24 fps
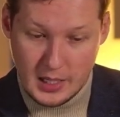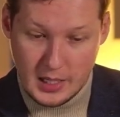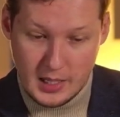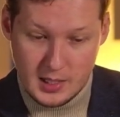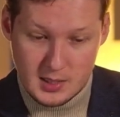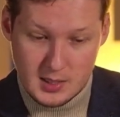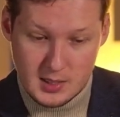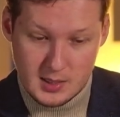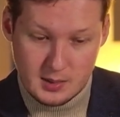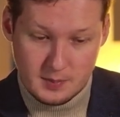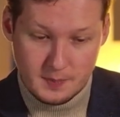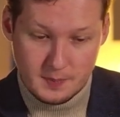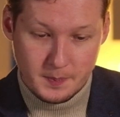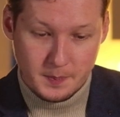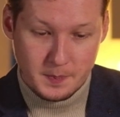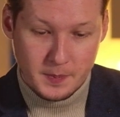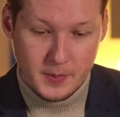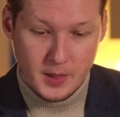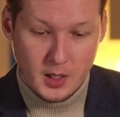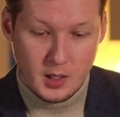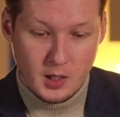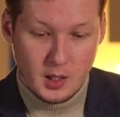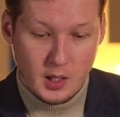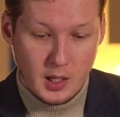test,
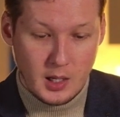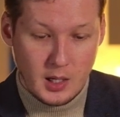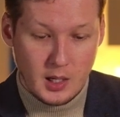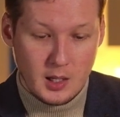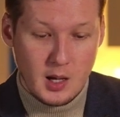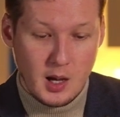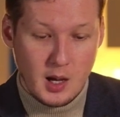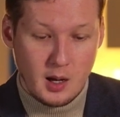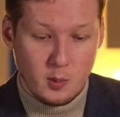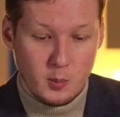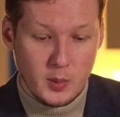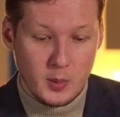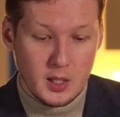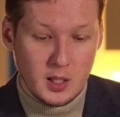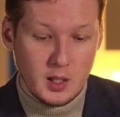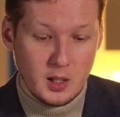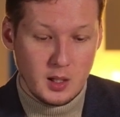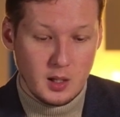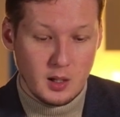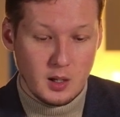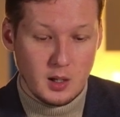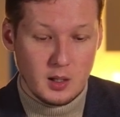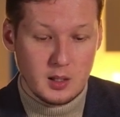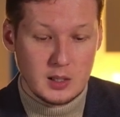and how
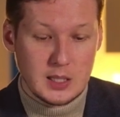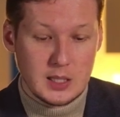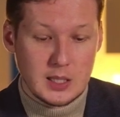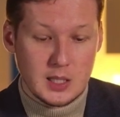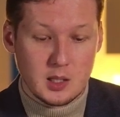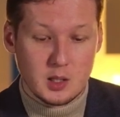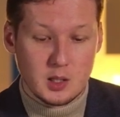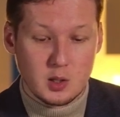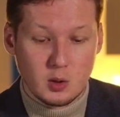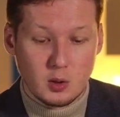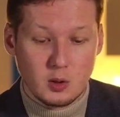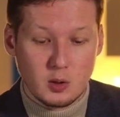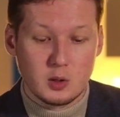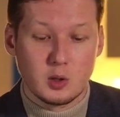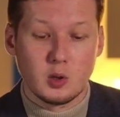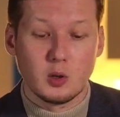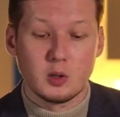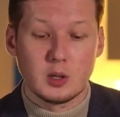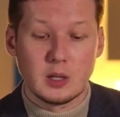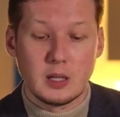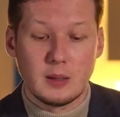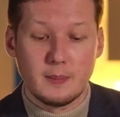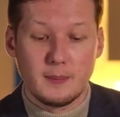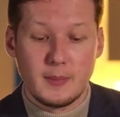many
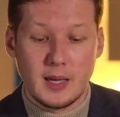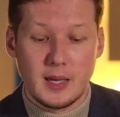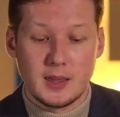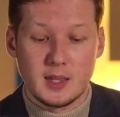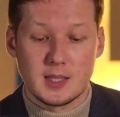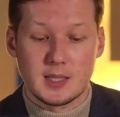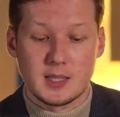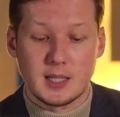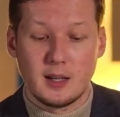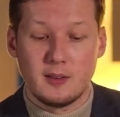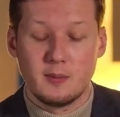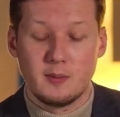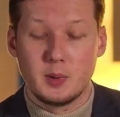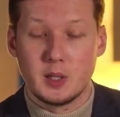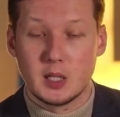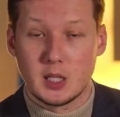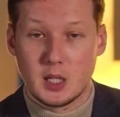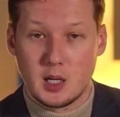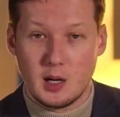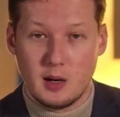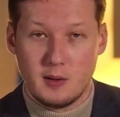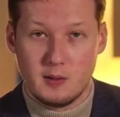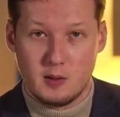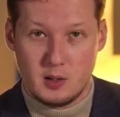total methods have
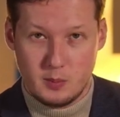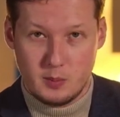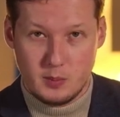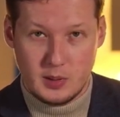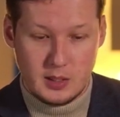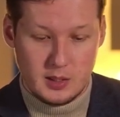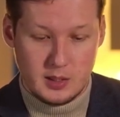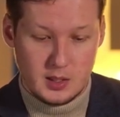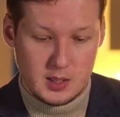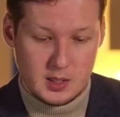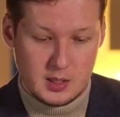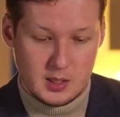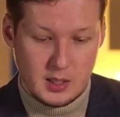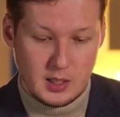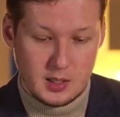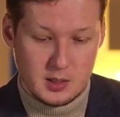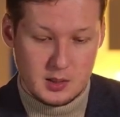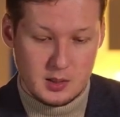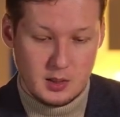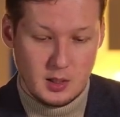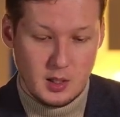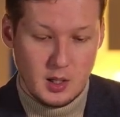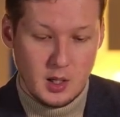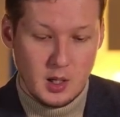been covered by this
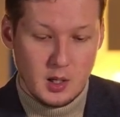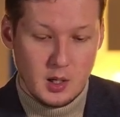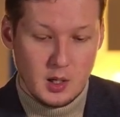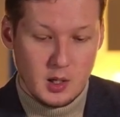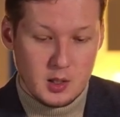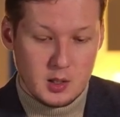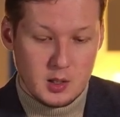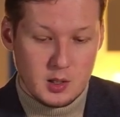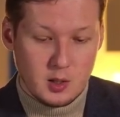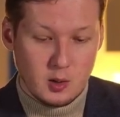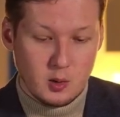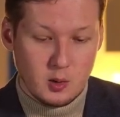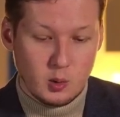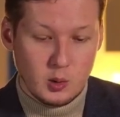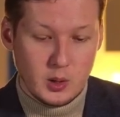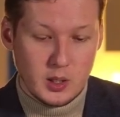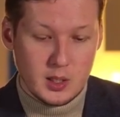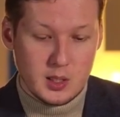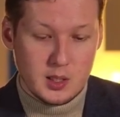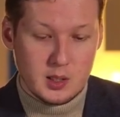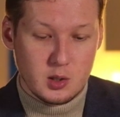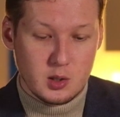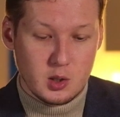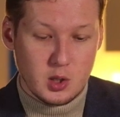test. So
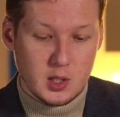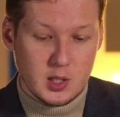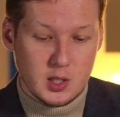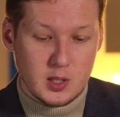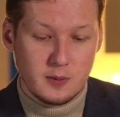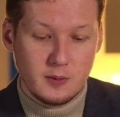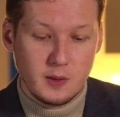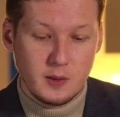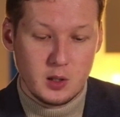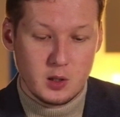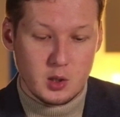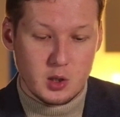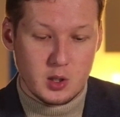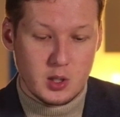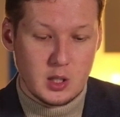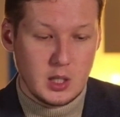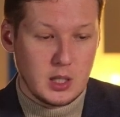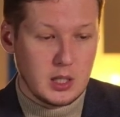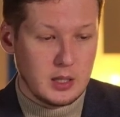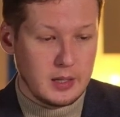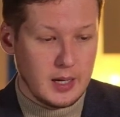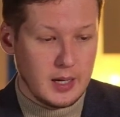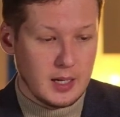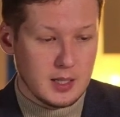let's just finish
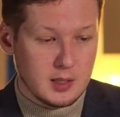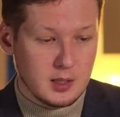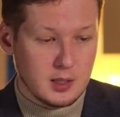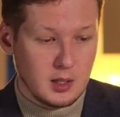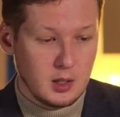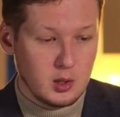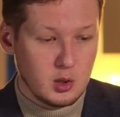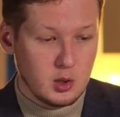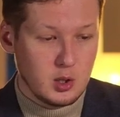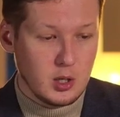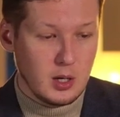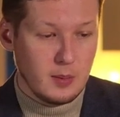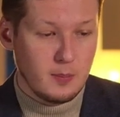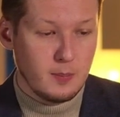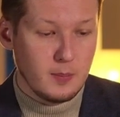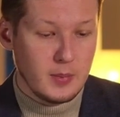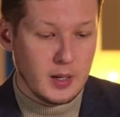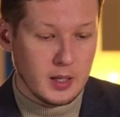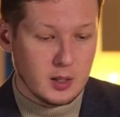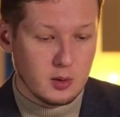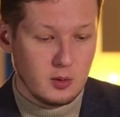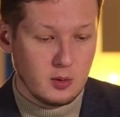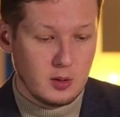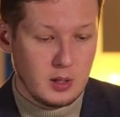the test and
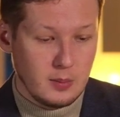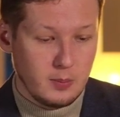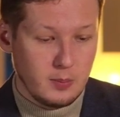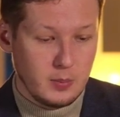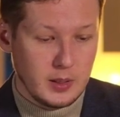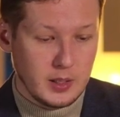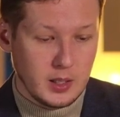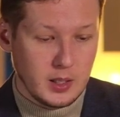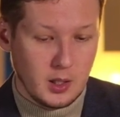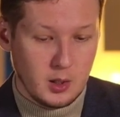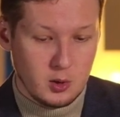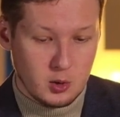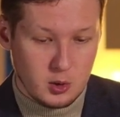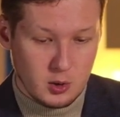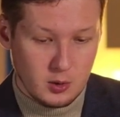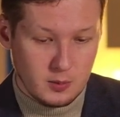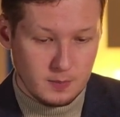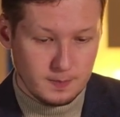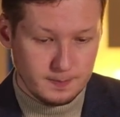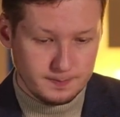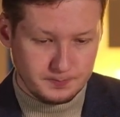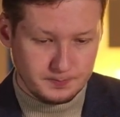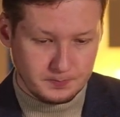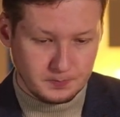jump back to the
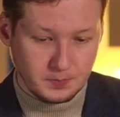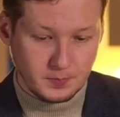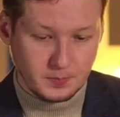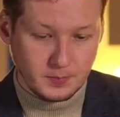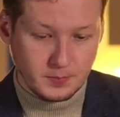application.